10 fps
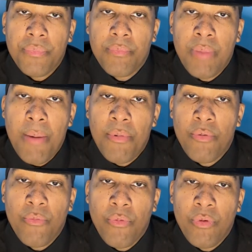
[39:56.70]

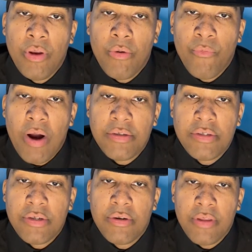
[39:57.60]
people,
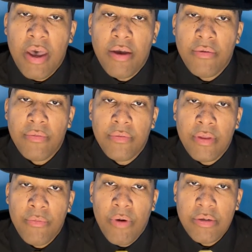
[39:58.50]
registered that.
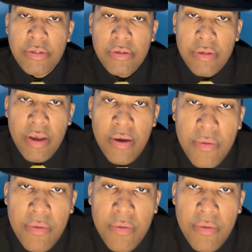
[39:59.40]
They registered that.